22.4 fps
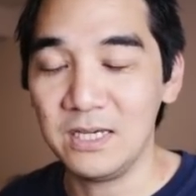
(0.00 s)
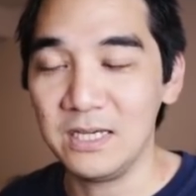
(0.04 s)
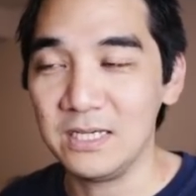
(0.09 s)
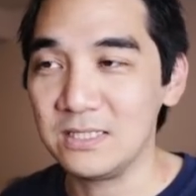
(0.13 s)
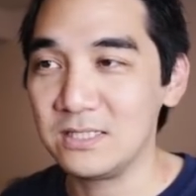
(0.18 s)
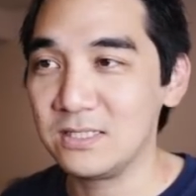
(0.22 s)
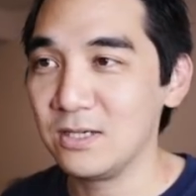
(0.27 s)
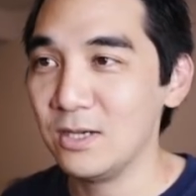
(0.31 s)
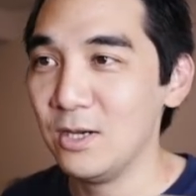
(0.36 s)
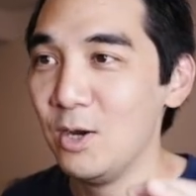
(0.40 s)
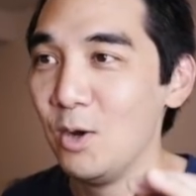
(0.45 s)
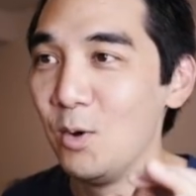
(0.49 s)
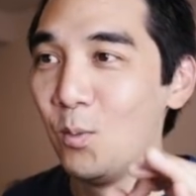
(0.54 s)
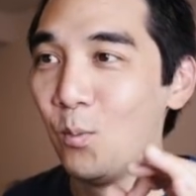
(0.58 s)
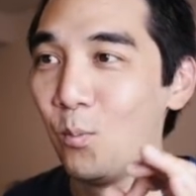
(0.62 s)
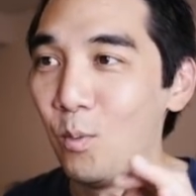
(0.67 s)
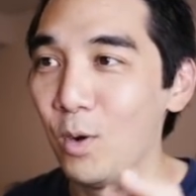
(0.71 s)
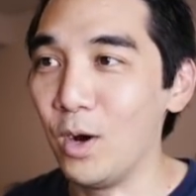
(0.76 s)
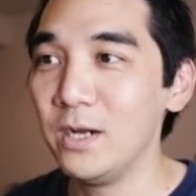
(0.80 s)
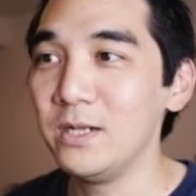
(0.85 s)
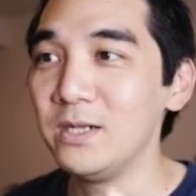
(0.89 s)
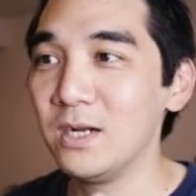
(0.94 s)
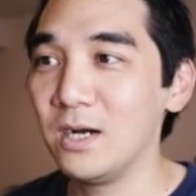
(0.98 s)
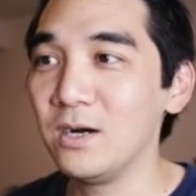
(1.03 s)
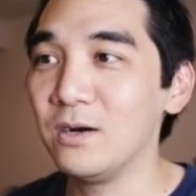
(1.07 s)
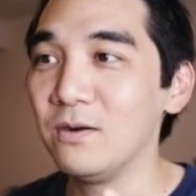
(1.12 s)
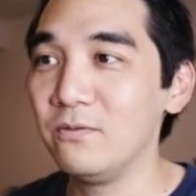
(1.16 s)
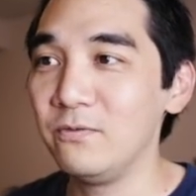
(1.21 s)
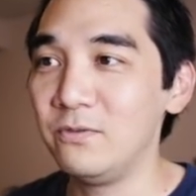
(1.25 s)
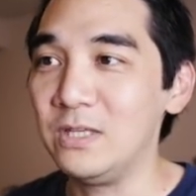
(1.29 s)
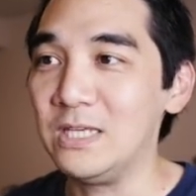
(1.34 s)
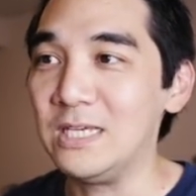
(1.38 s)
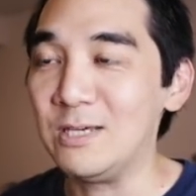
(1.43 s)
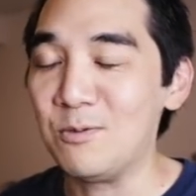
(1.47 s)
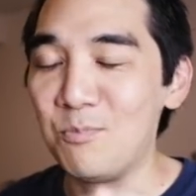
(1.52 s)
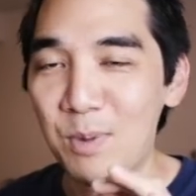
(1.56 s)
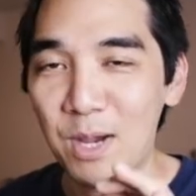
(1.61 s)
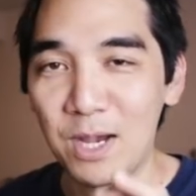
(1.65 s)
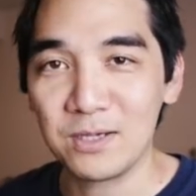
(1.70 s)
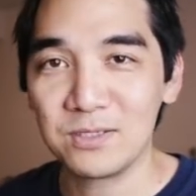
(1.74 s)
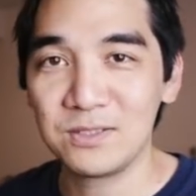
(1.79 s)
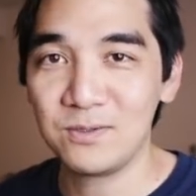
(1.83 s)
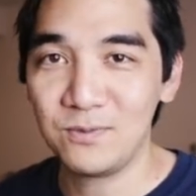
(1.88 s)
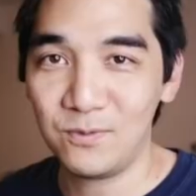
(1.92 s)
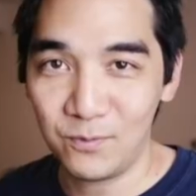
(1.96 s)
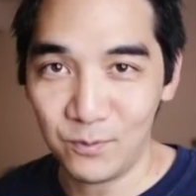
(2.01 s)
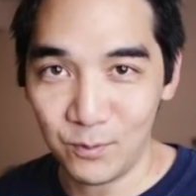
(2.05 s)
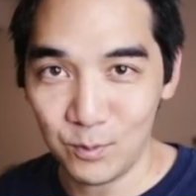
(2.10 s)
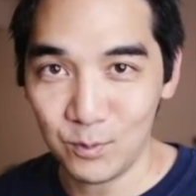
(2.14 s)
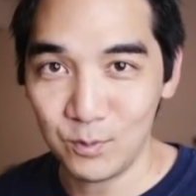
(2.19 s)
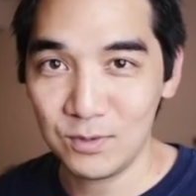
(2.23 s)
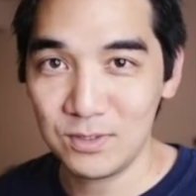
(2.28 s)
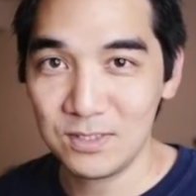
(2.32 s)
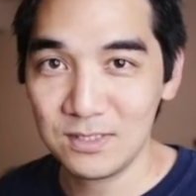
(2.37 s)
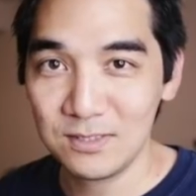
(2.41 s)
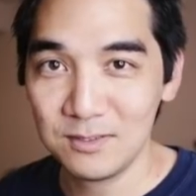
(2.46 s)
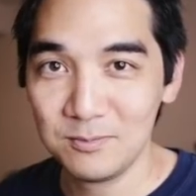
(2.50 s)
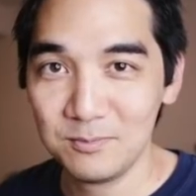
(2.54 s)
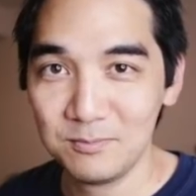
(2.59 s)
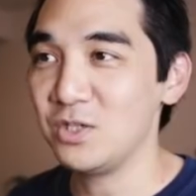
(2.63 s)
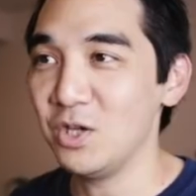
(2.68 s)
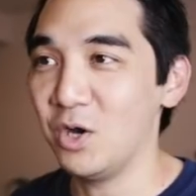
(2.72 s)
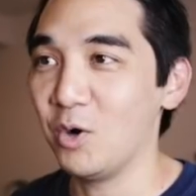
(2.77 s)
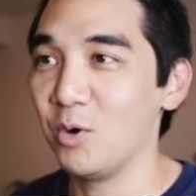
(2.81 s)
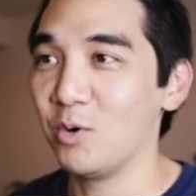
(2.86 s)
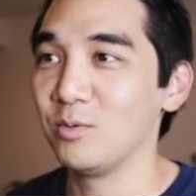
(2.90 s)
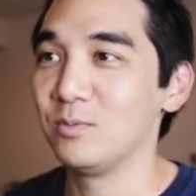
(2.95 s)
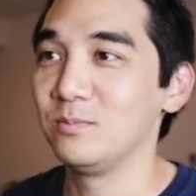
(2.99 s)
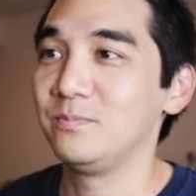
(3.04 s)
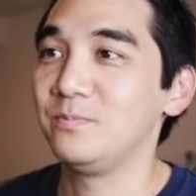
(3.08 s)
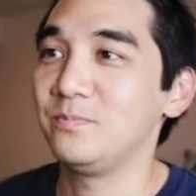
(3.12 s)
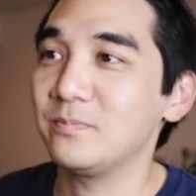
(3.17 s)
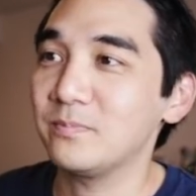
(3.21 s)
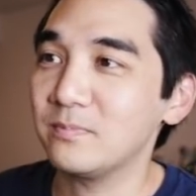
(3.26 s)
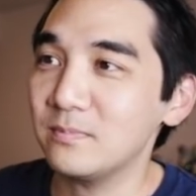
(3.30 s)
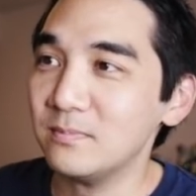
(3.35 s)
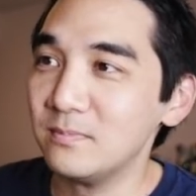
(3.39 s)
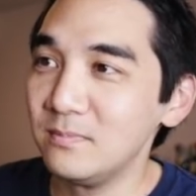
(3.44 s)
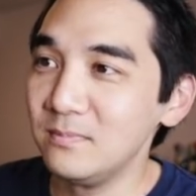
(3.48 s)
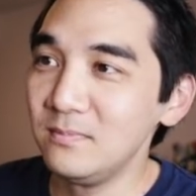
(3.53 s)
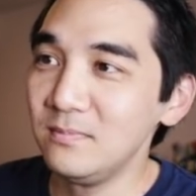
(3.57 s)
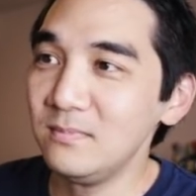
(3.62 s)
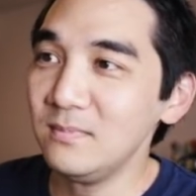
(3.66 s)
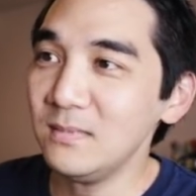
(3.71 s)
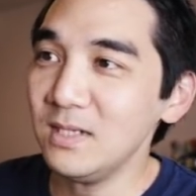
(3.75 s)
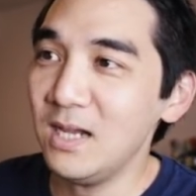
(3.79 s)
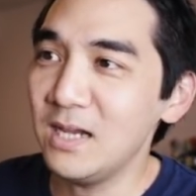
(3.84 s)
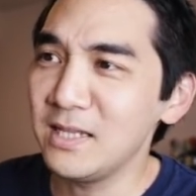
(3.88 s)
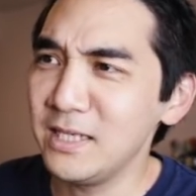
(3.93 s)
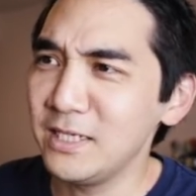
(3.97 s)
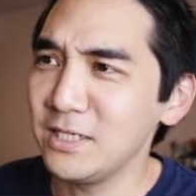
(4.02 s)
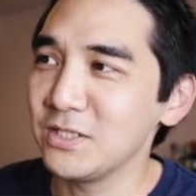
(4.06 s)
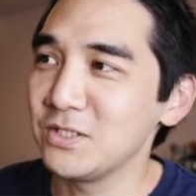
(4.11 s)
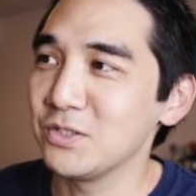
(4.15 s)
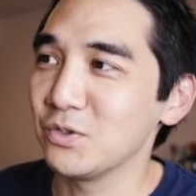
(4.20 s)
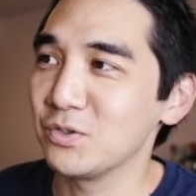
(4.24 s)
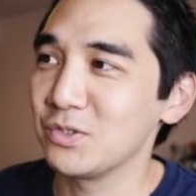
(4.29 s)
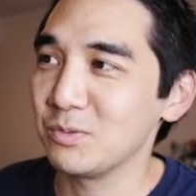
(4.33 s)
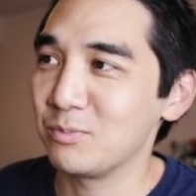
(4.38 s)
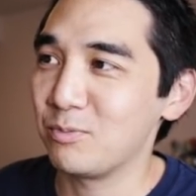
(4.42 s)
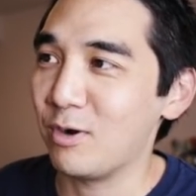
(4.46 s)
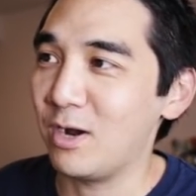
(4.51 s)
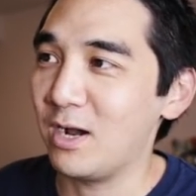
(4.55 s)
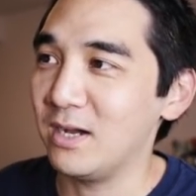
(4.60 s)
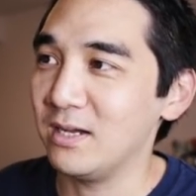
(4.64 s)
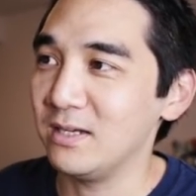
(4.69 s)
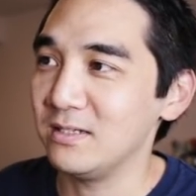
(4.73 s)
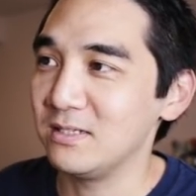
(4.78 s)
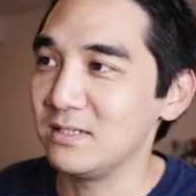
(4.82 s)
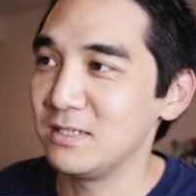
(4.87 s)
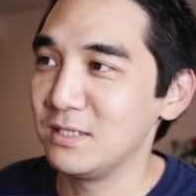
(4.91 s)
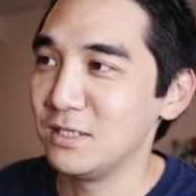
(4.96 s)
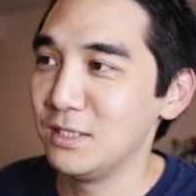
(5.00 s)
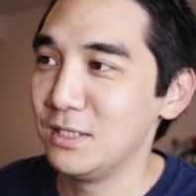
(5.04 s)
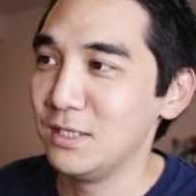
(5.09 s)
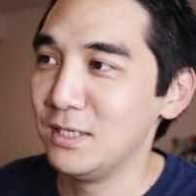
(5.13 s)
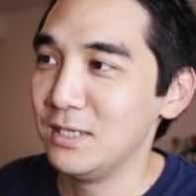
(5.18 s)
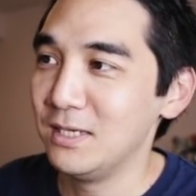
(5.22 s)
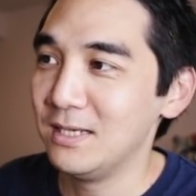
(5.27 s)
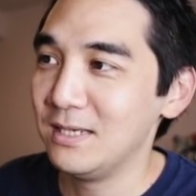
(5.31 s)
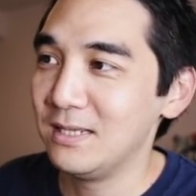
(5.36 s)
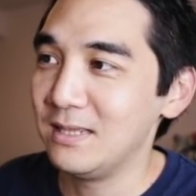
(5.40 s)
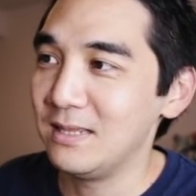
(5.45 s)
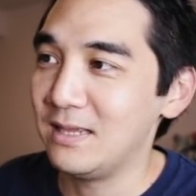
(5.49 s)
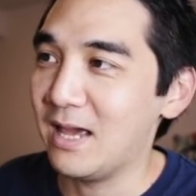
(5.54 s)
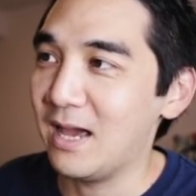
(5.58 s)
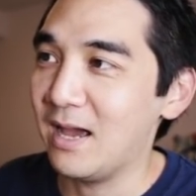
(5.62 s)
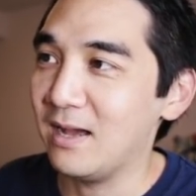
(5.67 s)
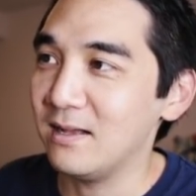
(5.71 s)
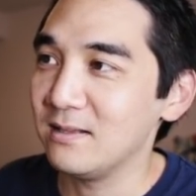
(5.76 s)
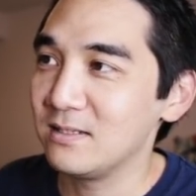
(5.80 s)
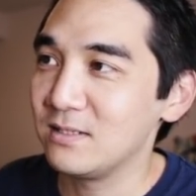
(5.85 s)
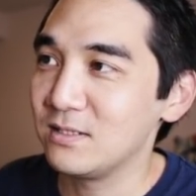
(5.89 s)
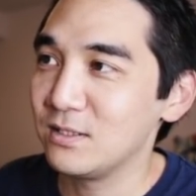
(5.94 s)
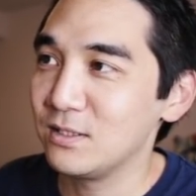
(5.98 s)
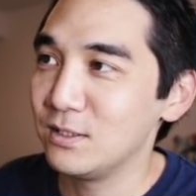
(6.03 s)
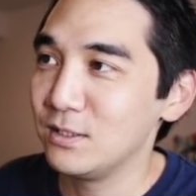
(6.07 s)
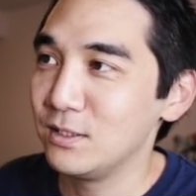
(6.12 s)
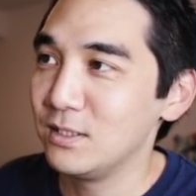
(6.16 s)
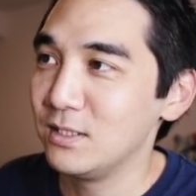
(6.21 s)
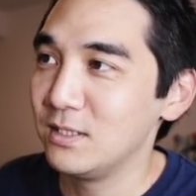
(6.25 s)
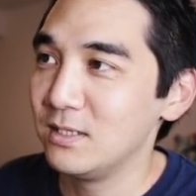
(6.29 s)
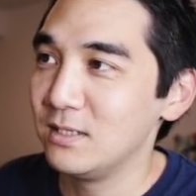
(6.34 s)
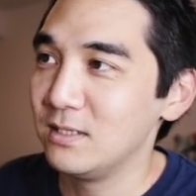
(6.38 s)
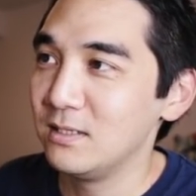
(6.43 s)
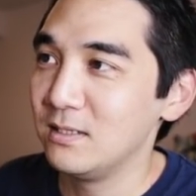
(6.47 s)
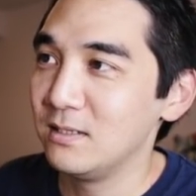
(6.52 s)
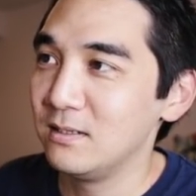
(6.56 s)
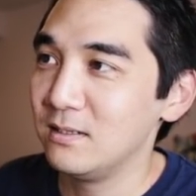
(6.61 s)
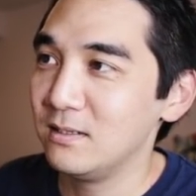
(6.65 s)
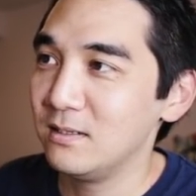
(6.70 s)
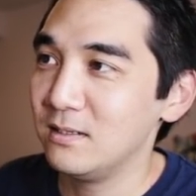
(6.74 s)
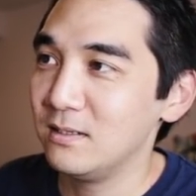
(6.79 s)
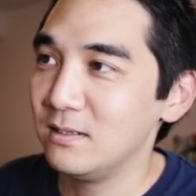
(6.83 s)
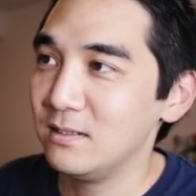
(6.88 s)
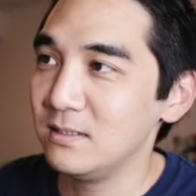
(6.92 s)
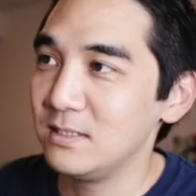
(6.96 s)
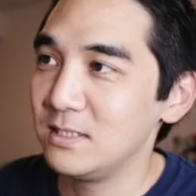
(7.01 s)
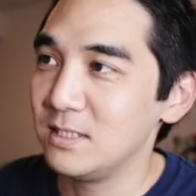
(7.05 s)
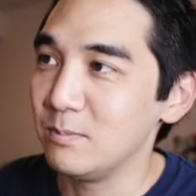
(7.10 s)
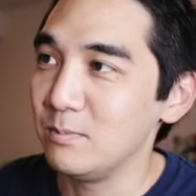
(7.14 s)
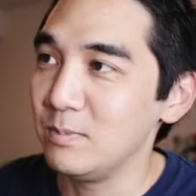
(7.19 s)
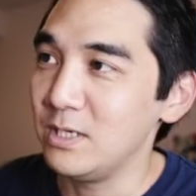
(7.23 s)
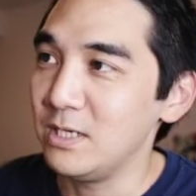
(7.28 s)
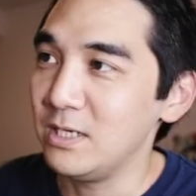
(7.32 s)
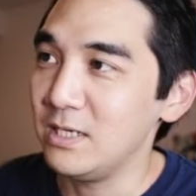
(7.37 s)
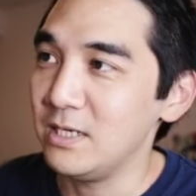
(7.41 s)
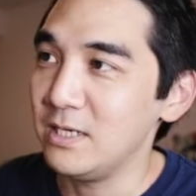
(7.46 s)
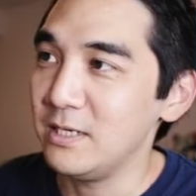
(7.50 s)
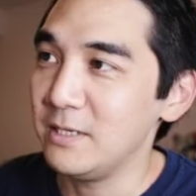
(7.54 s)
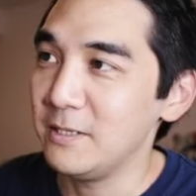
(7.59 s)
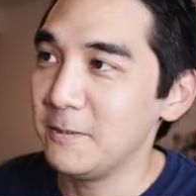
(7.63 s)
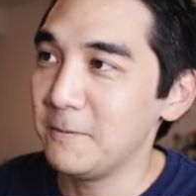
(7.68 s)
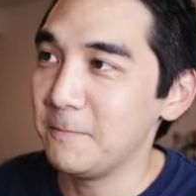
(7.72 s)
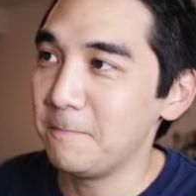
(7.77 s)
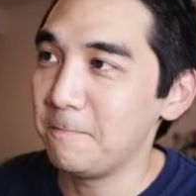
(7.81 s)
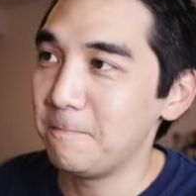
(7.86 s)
It's one of the best foods. So I think it's no surprise that, to me,